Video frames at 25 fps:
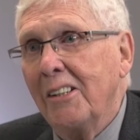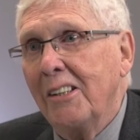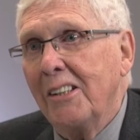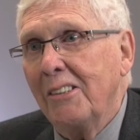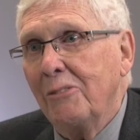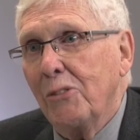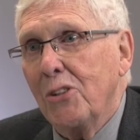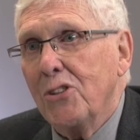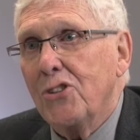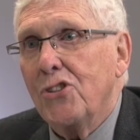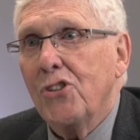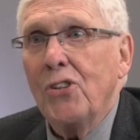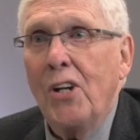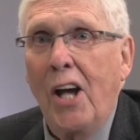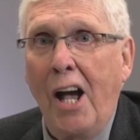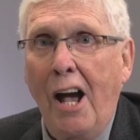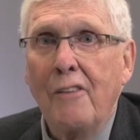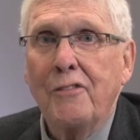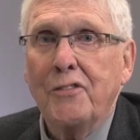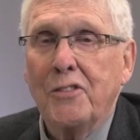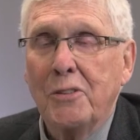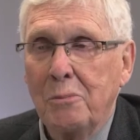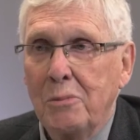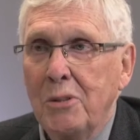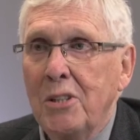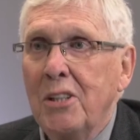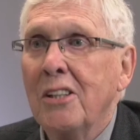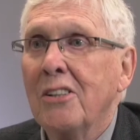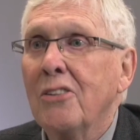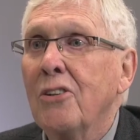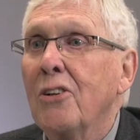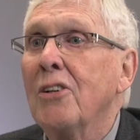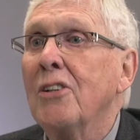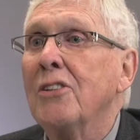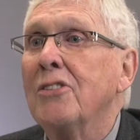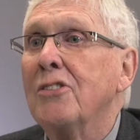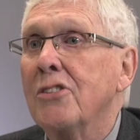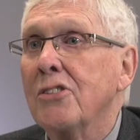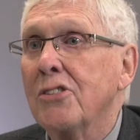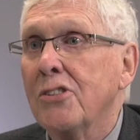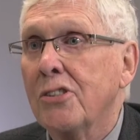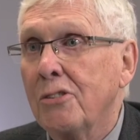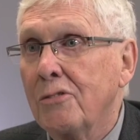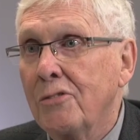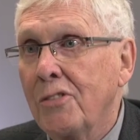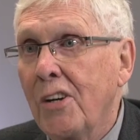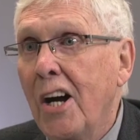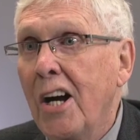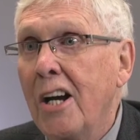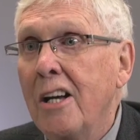which you have to be in order to
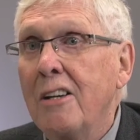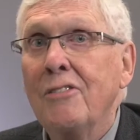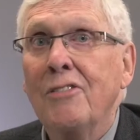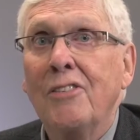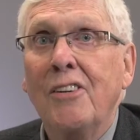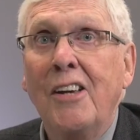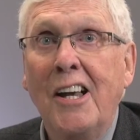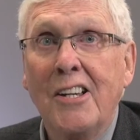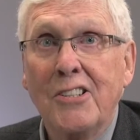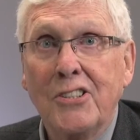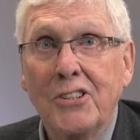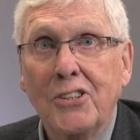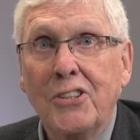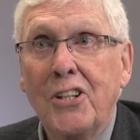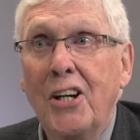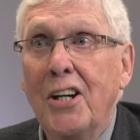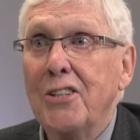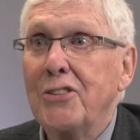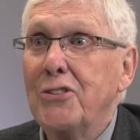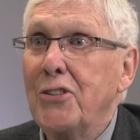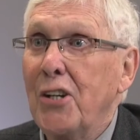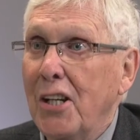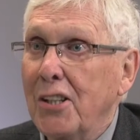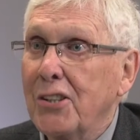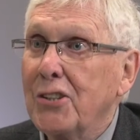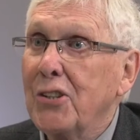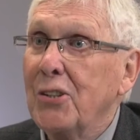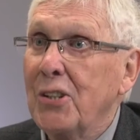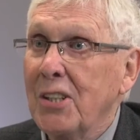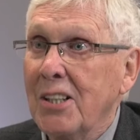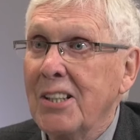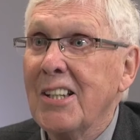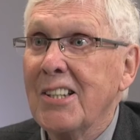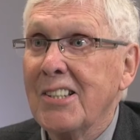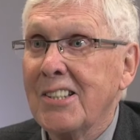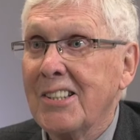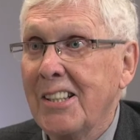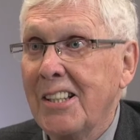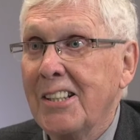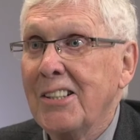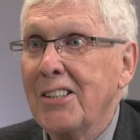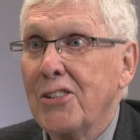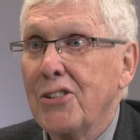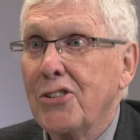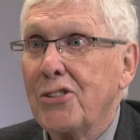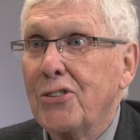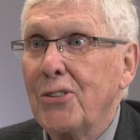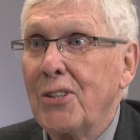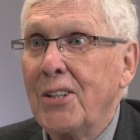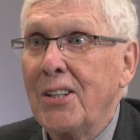survive as a contractor in this
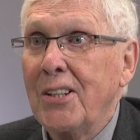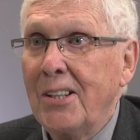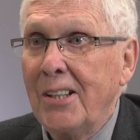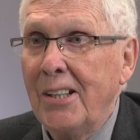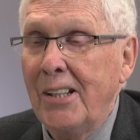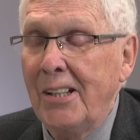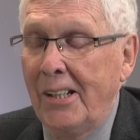industry.